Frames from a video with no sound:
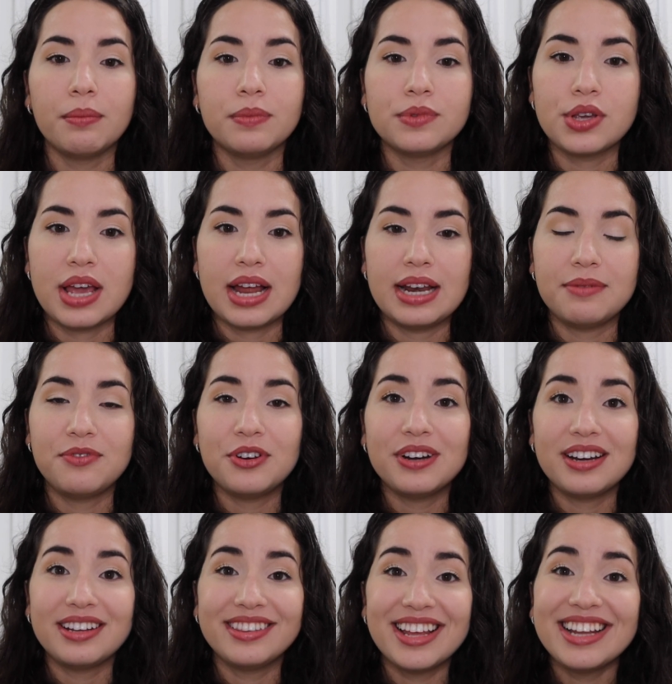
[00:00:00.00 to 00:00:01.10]
So yeah,
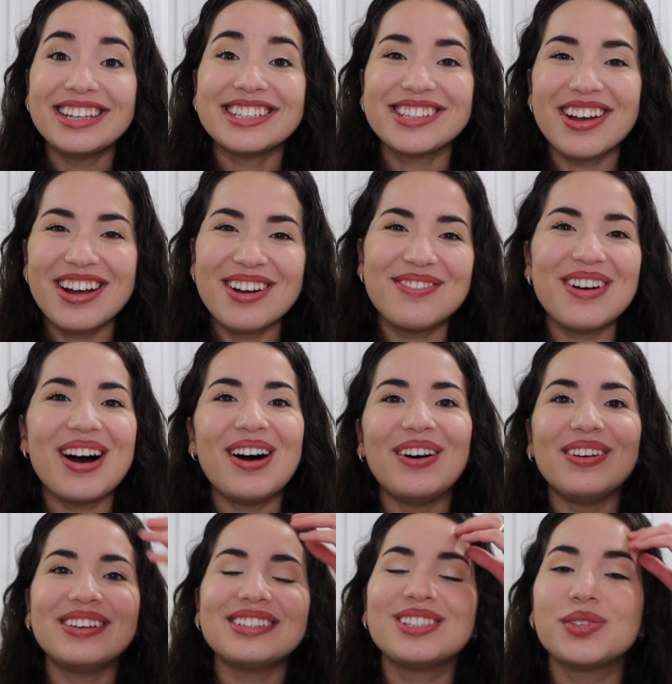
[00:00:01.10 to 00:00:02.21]
then let's talk
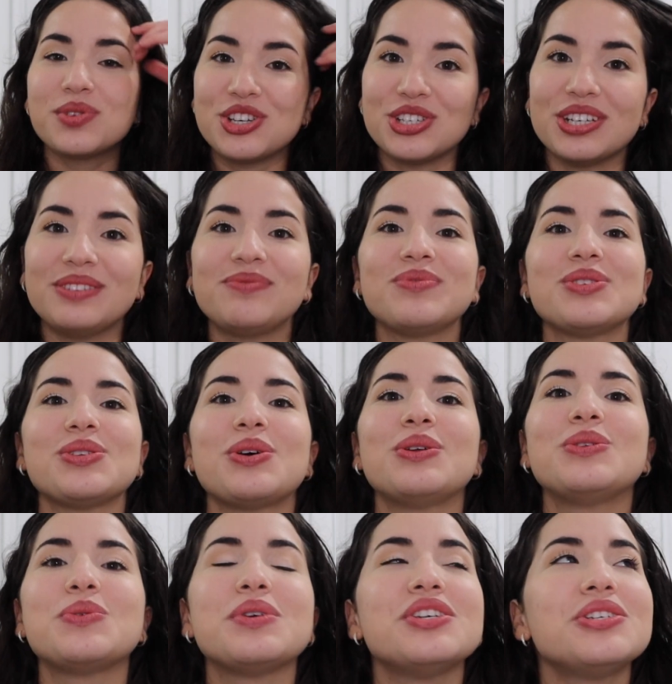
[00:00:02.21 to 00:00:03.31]
about tuition.
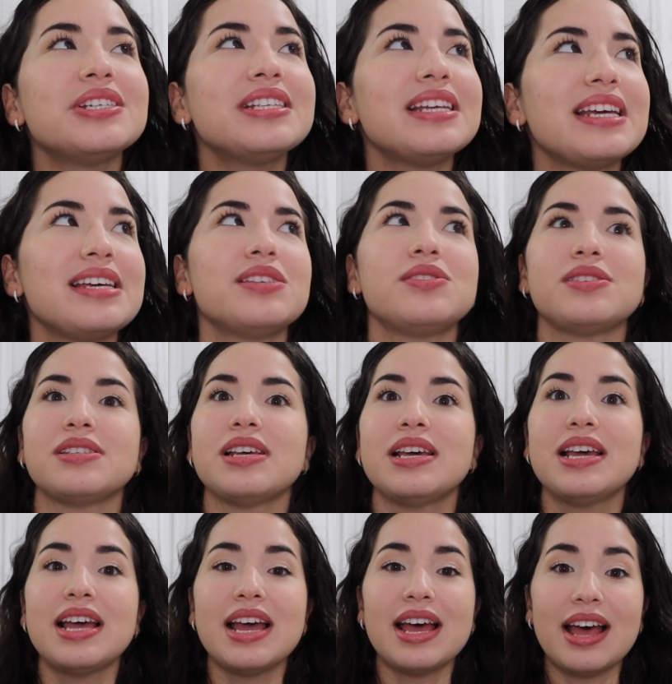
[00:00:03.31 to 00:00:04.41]
So tuition is
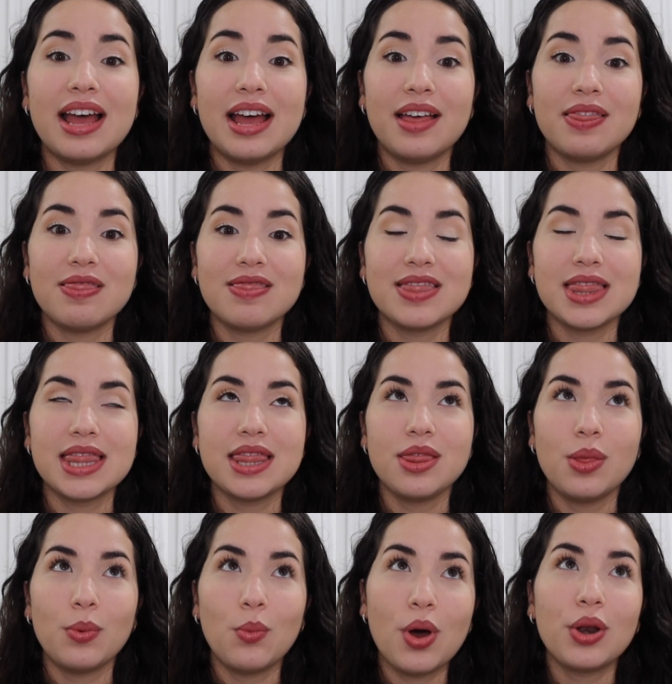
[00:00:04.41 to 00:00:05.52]

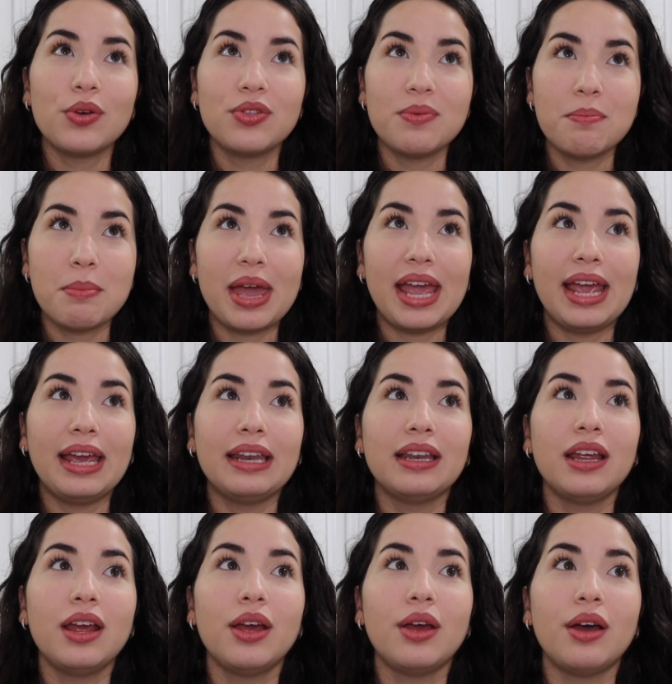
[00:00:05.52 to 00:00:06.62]
one of the
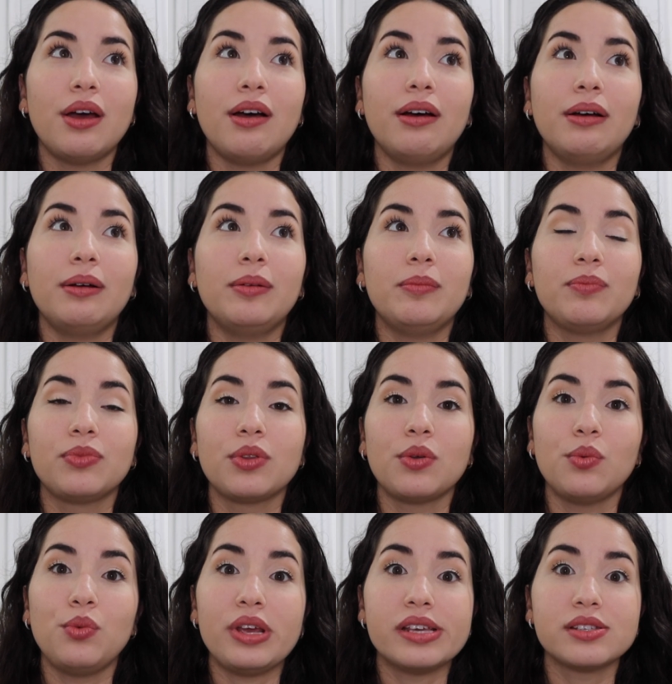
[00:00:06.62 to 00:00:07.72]
main
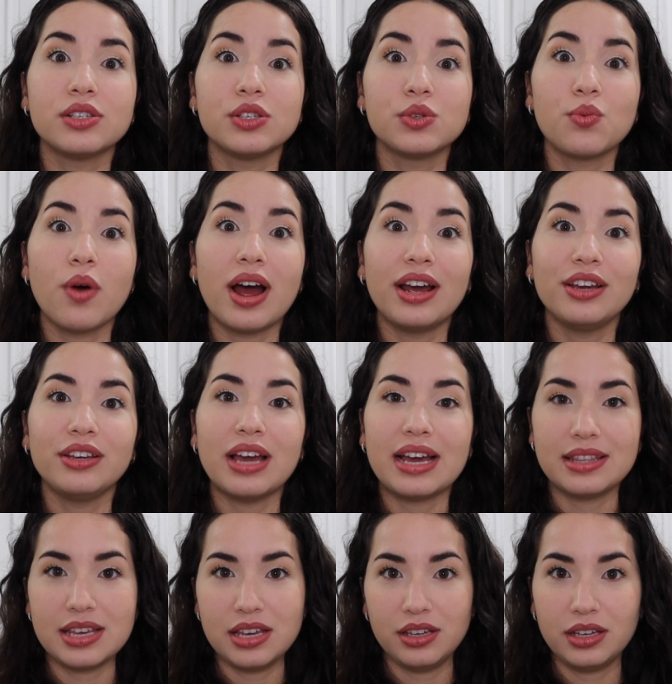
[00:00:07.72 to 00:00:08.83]
reasons why I
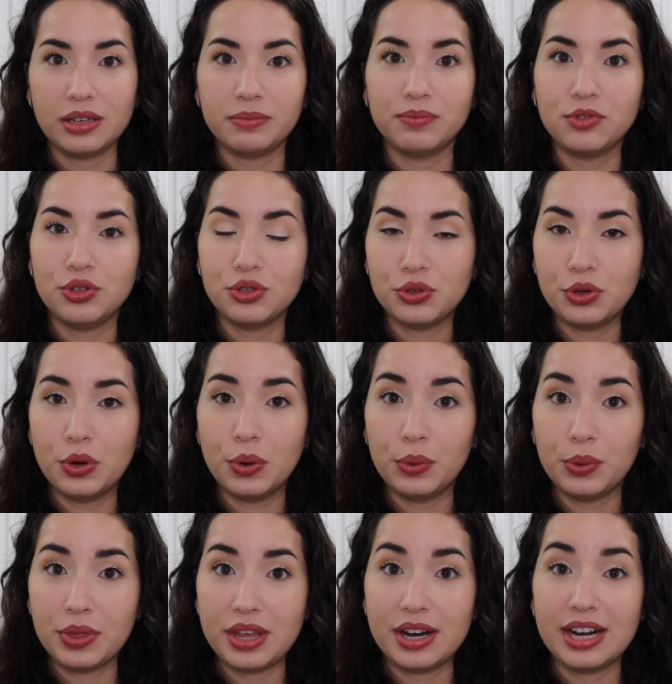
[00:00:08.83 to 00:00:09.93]
think you should
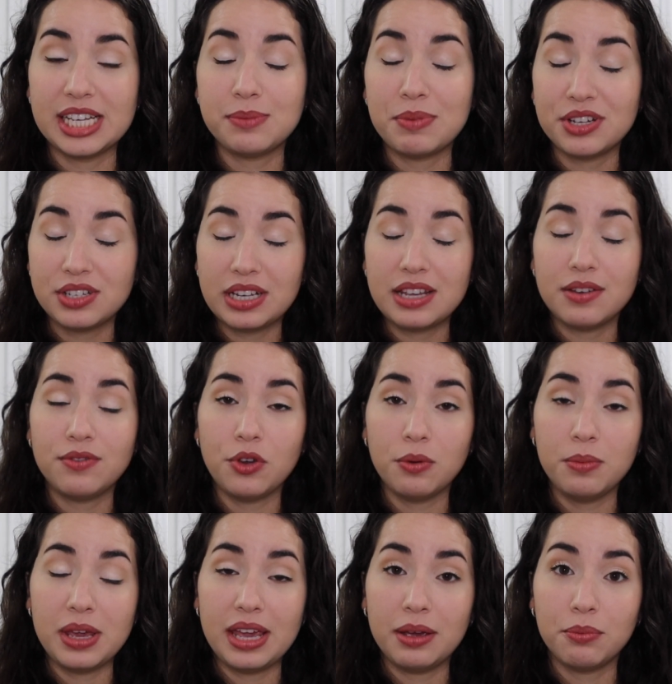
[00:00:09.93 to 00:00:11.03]
go there, especially if
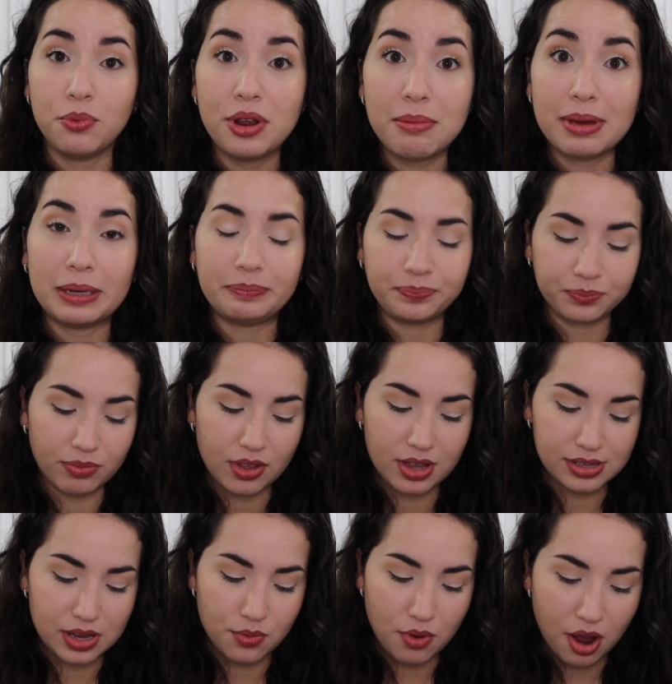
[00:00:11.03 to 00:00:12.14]
you're being a pre-med,
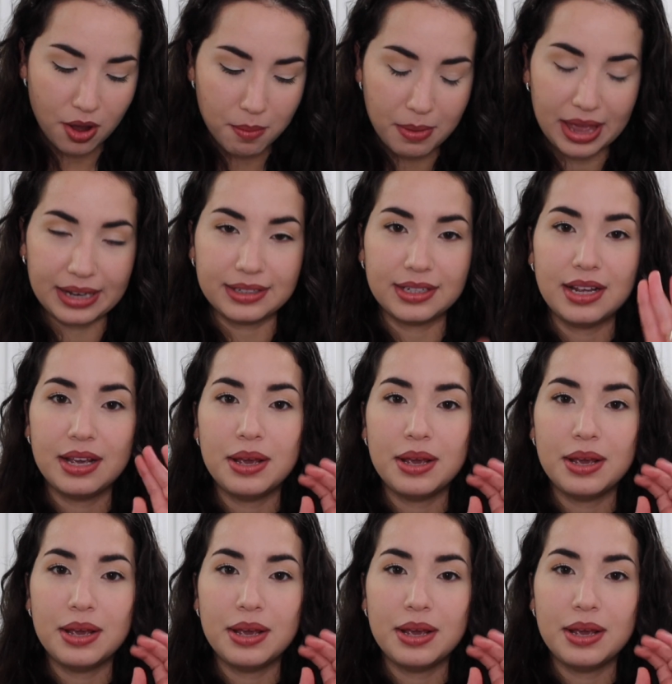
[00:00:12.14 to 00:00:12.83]
because I recommend,